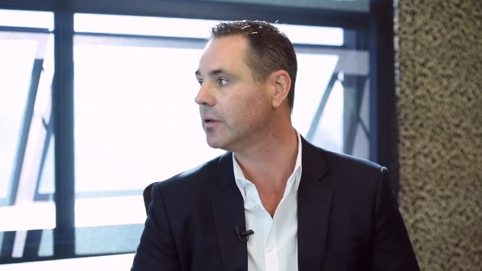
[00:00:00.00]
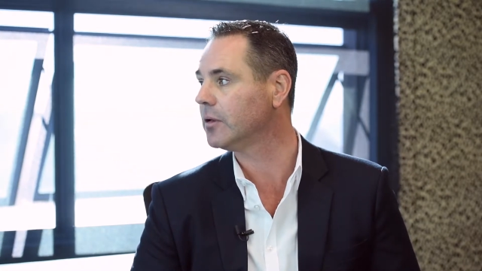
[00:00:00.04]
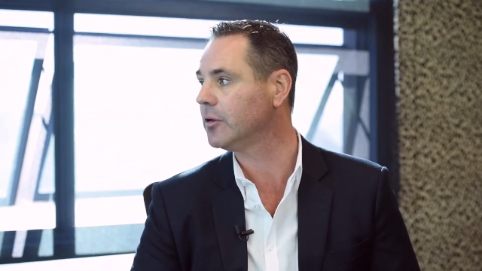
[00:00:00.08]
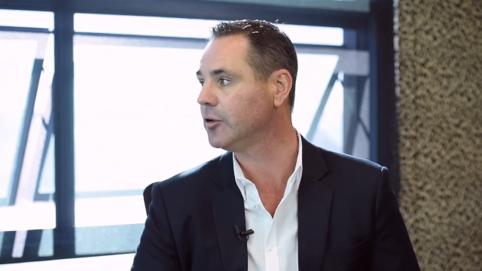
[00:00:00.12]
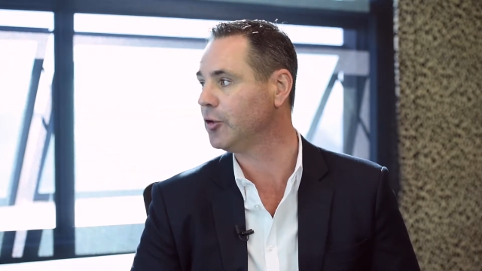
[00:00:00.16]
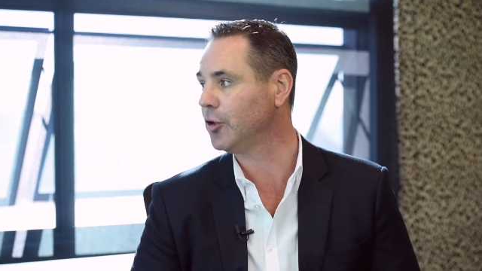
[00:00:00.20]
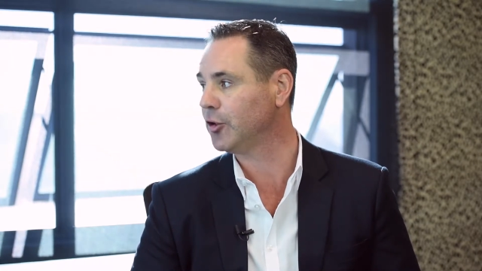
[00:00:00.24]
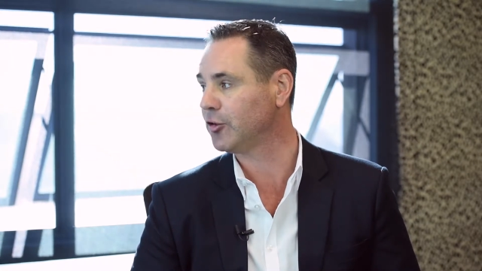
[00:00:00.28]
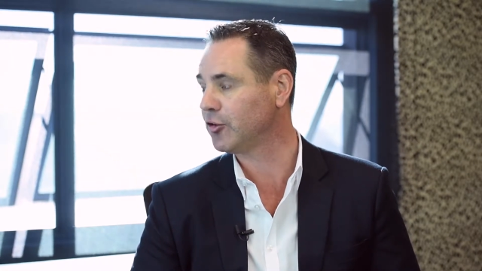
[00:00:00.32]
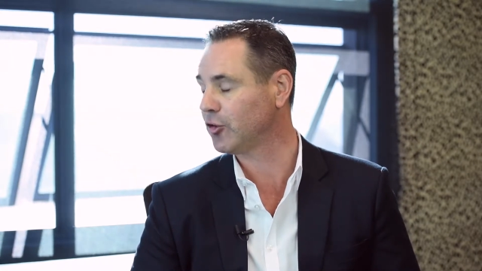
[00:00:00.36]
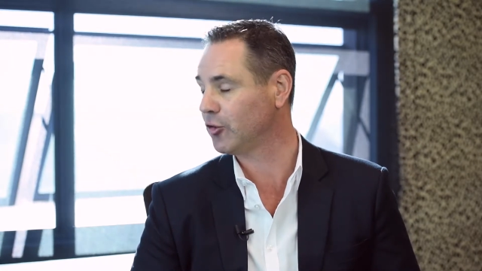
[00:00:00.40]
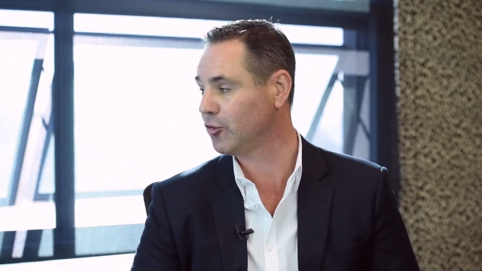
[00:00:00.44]

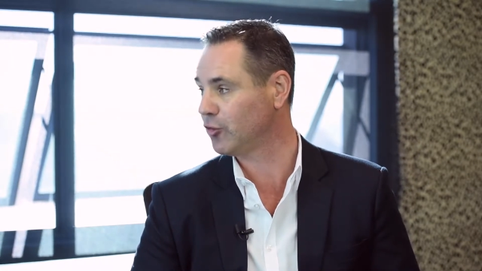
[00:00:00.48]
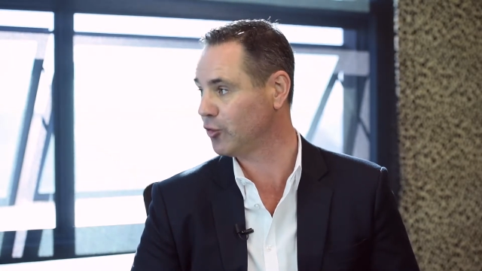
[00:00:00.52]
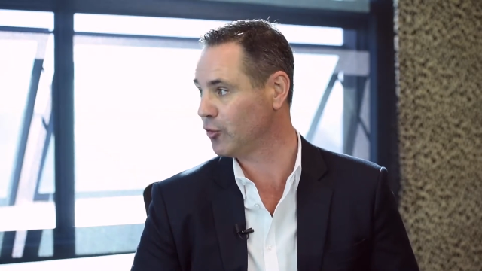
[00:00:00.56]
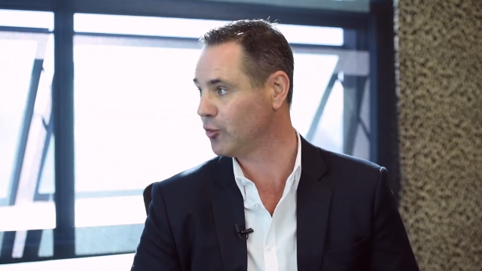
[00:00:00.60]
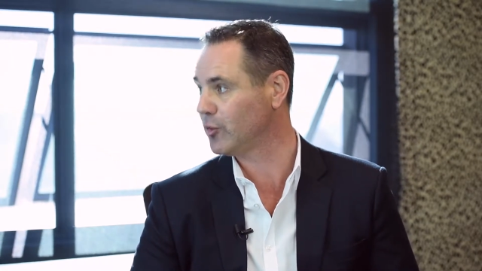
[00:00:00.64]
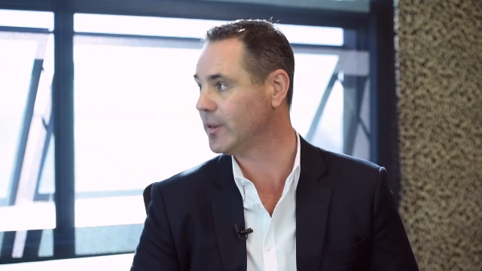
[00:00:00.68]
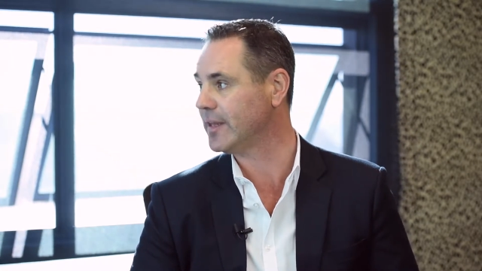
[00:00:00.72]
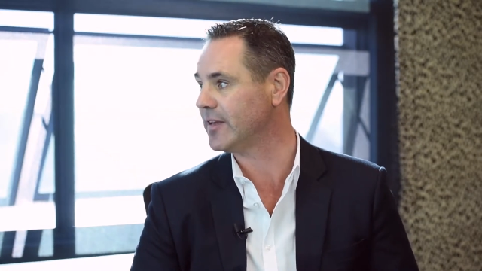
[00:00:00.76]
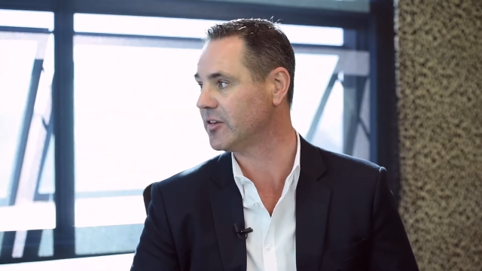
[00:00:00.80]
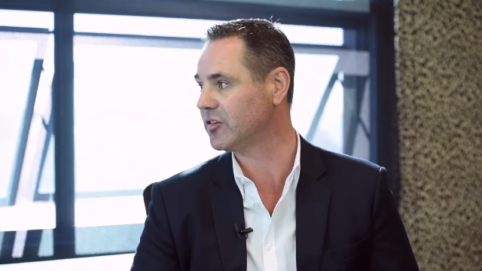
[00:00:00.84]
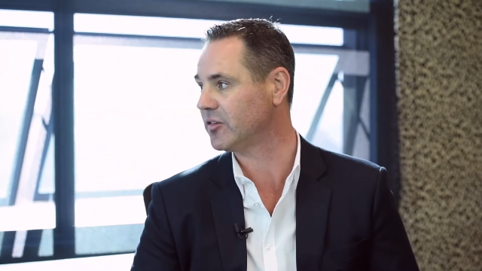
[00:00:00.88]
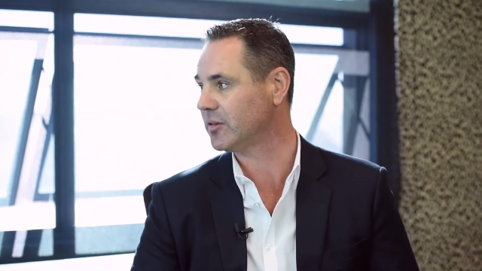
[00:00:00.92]
you to do
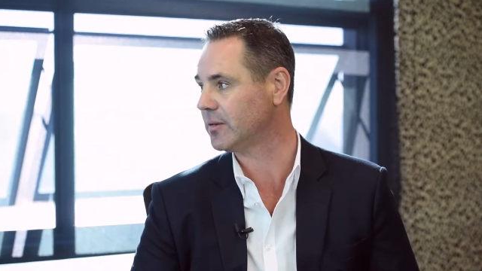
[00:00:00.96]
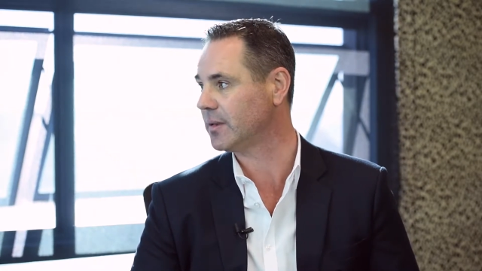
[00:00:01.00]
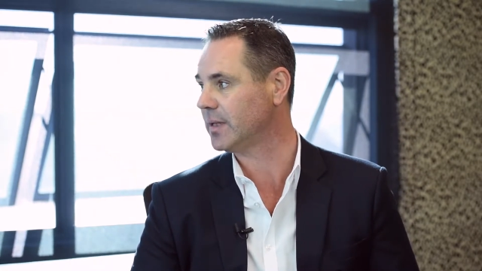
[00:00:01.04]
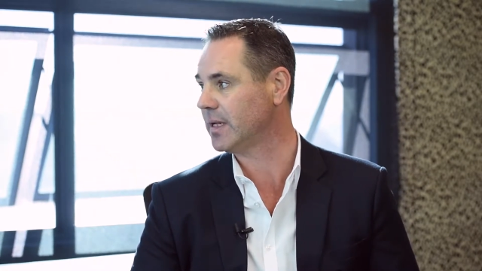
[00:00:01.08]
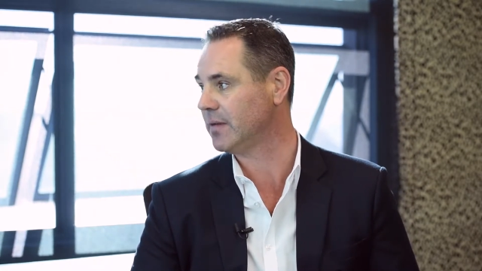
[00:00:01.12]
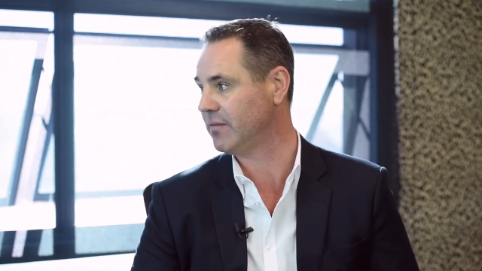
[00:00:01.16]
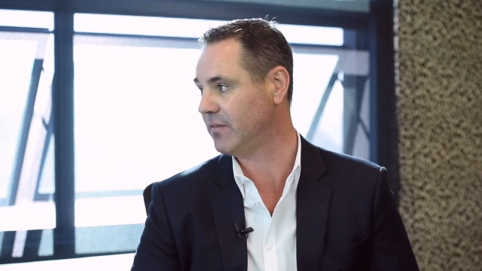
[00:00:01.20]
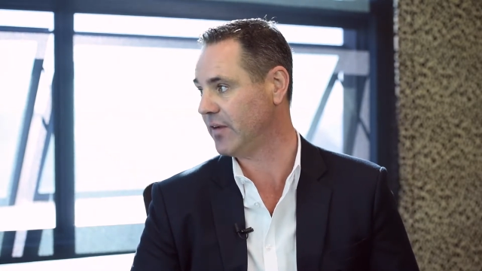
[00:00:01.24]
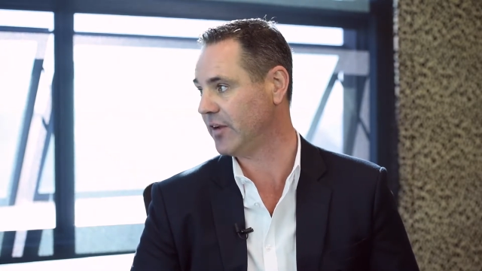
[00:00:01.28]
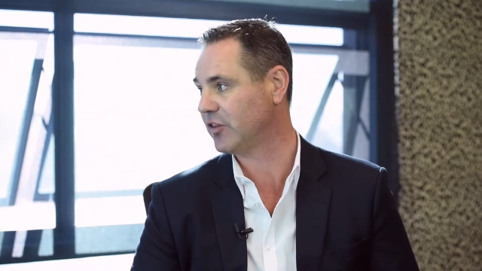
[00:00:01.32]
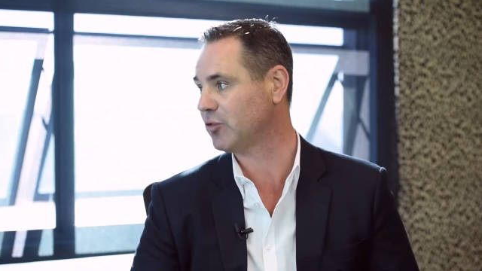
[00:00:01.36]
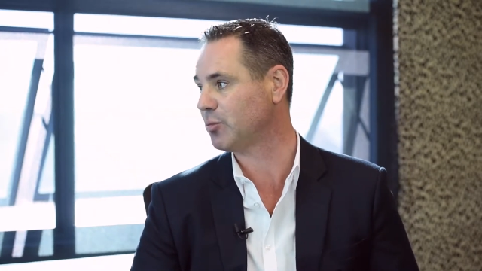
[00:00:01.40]
this
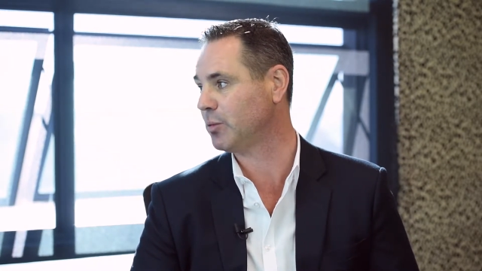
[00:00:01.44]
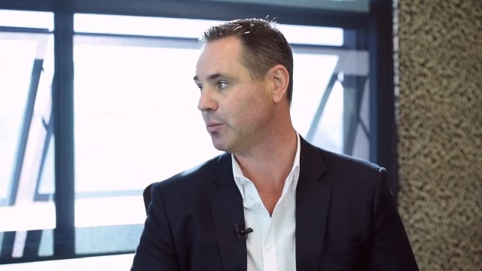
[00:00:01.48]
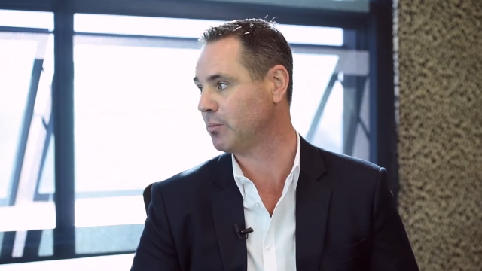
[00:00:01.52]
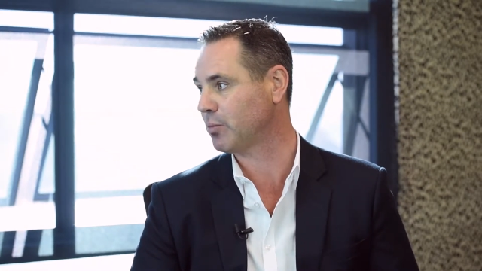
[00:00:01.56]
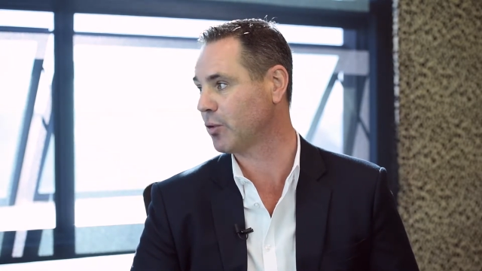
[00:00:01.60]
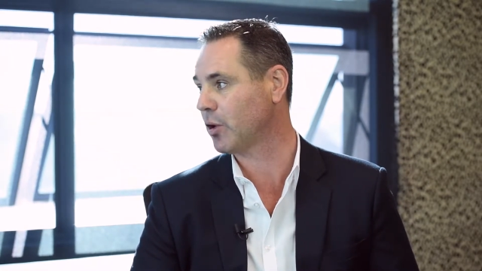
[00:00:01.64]
investment